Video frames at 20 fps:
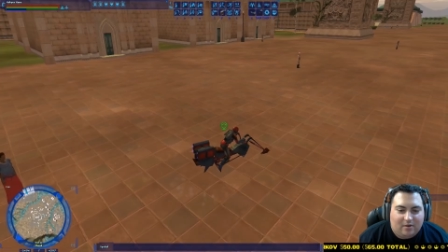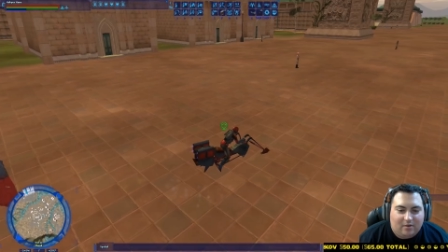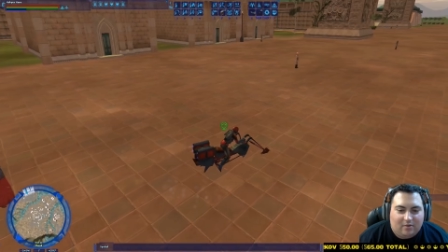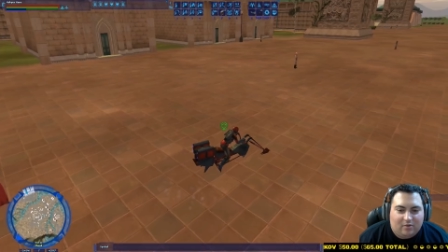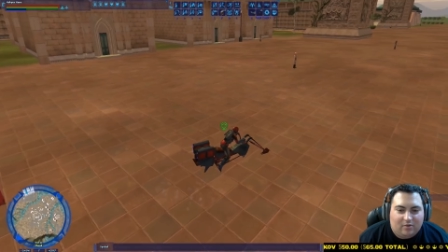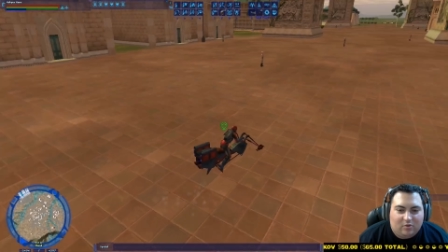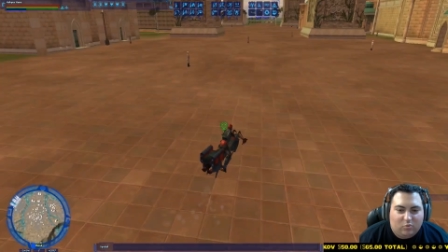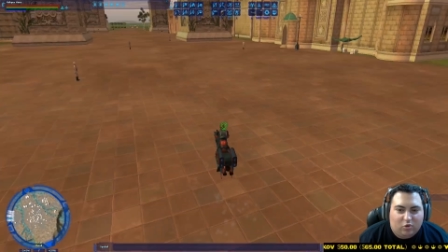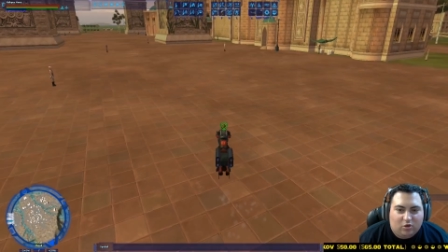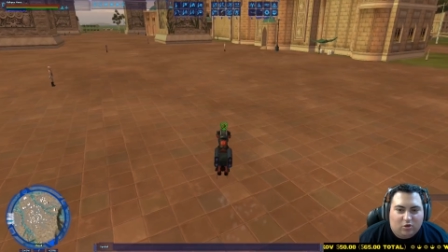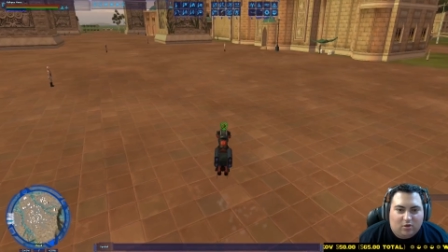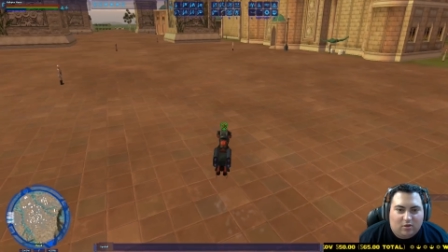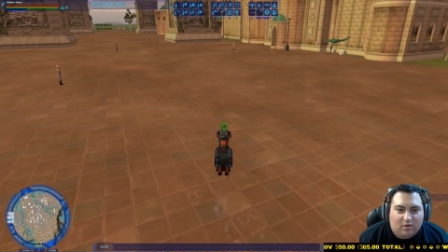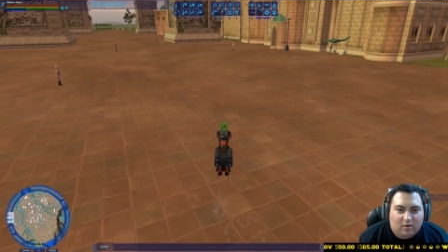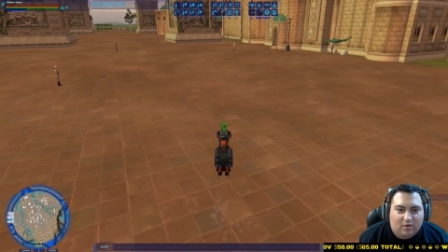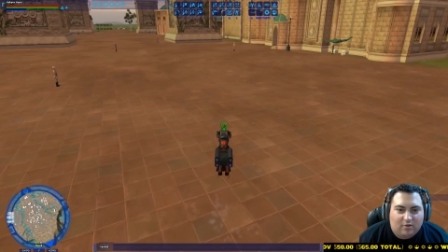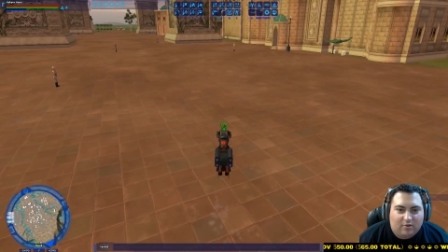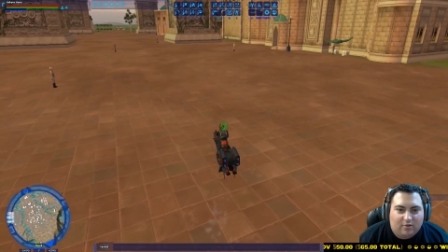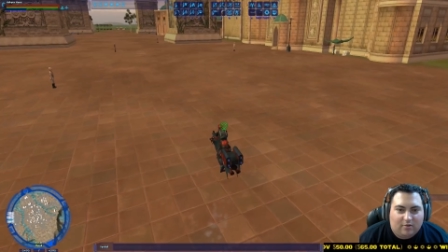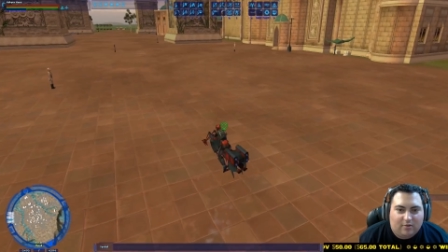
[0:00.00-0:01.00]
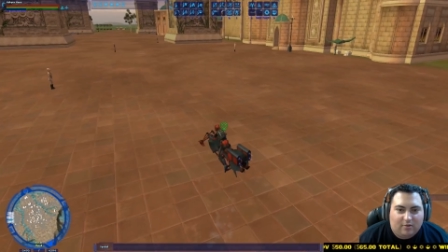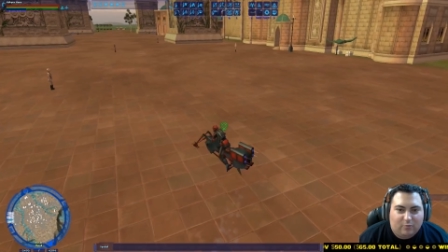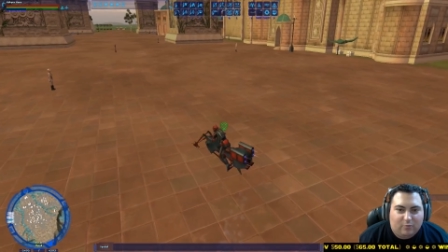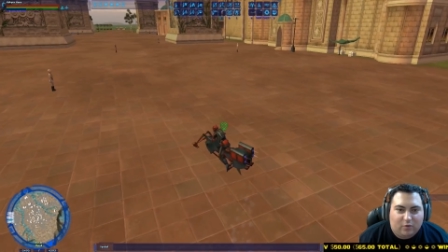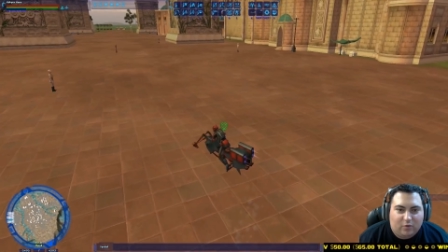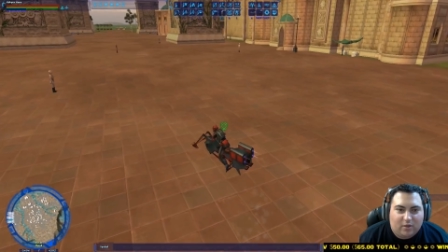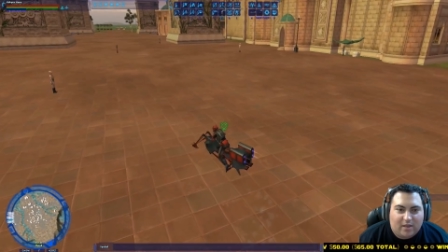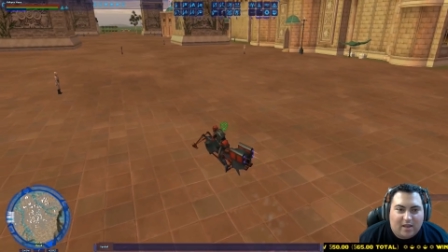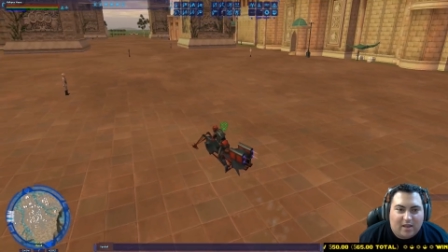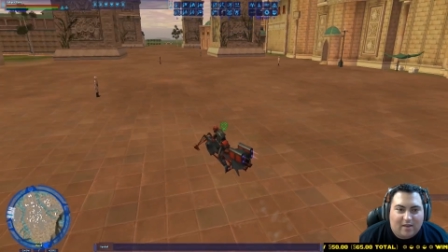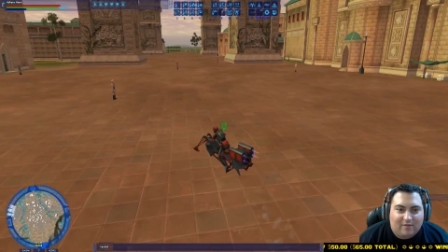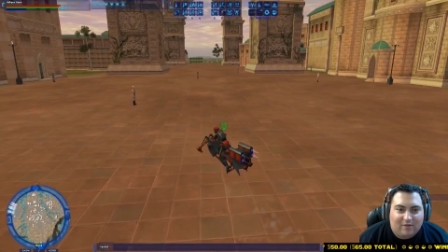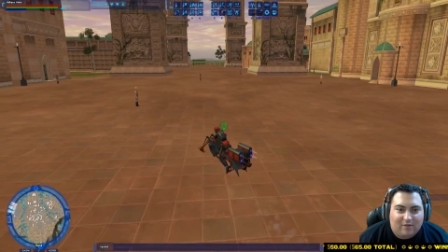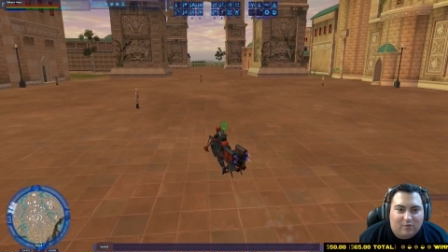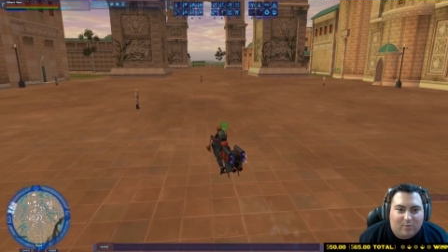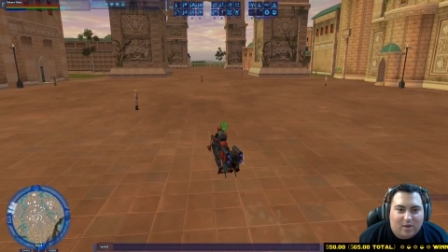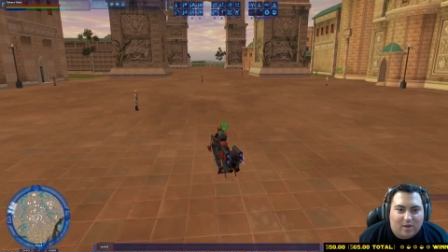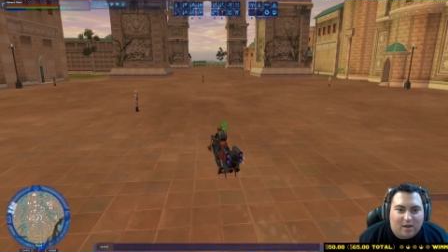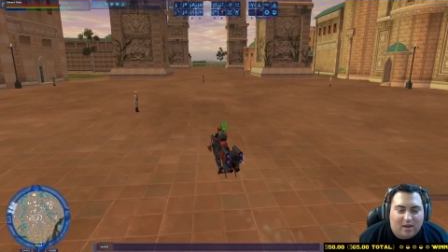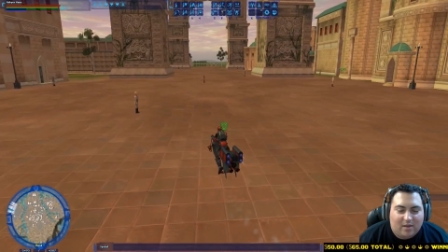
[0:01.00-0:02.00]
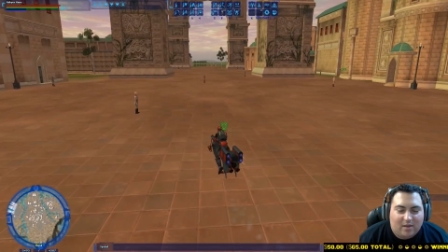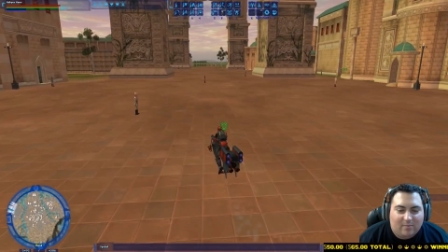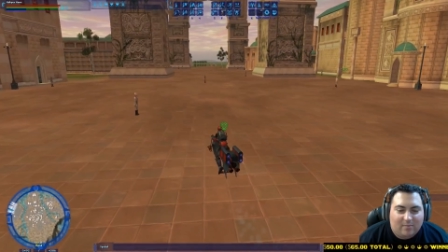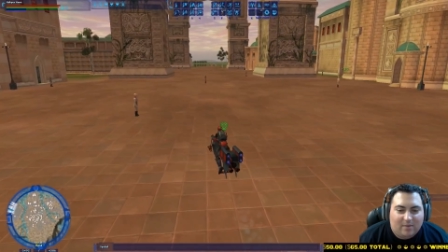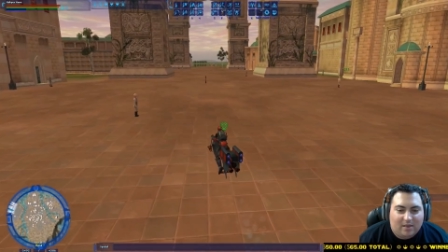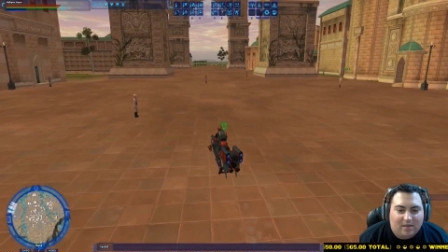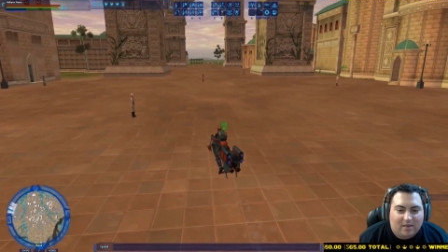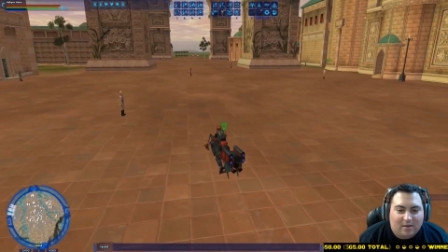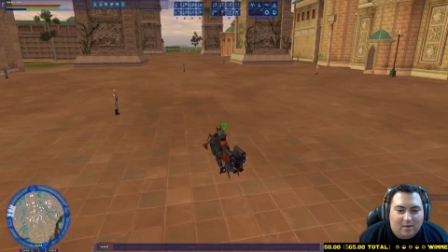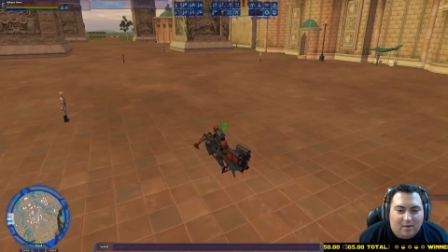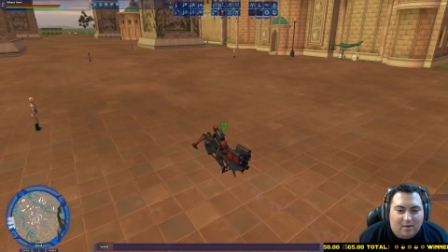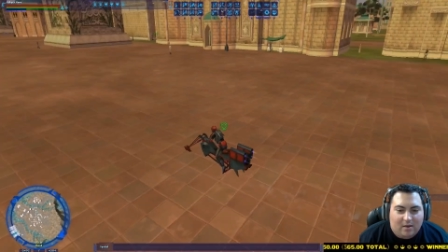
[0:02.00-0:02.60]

no more clutter and what have you behind me.